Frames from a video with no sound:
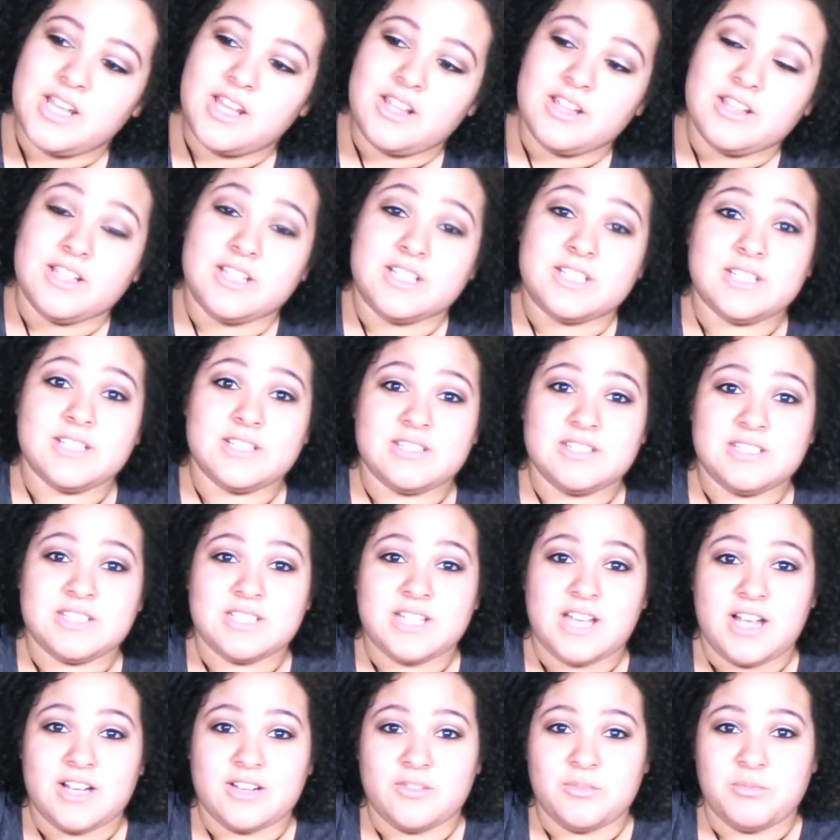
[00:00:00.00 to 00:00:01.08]
This is a
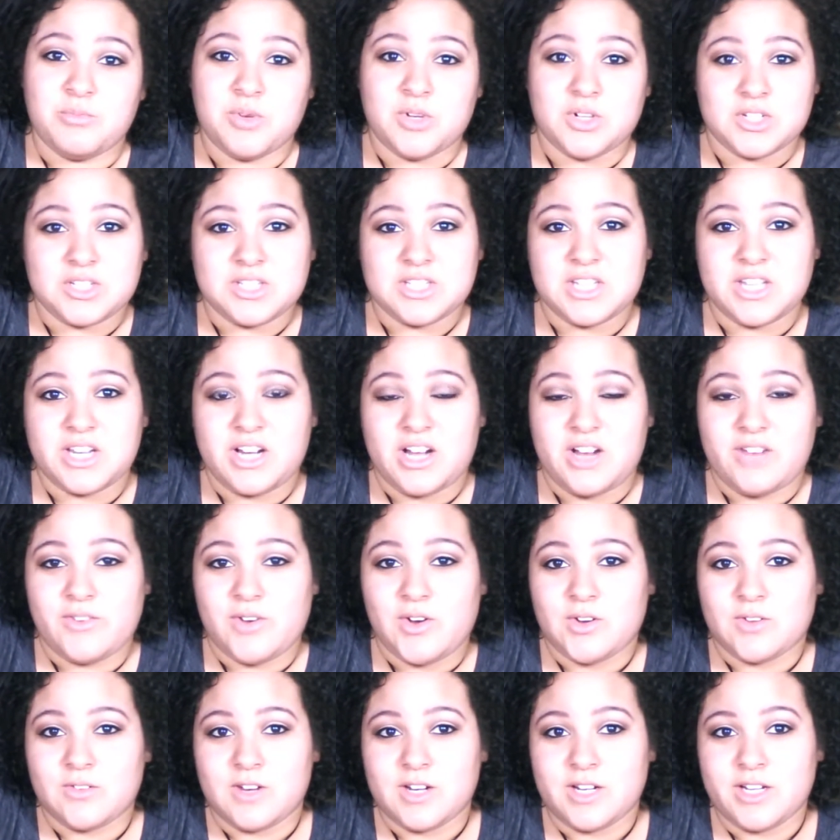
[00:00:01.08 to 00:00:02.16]
stack of books that I've
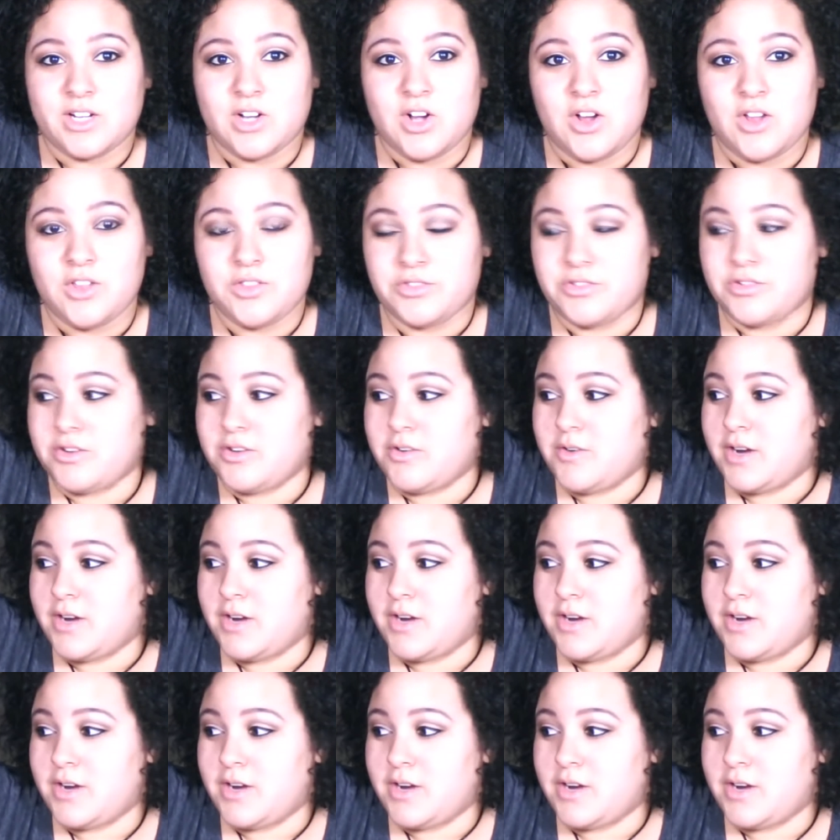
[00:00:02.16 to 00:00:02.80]
already gone through,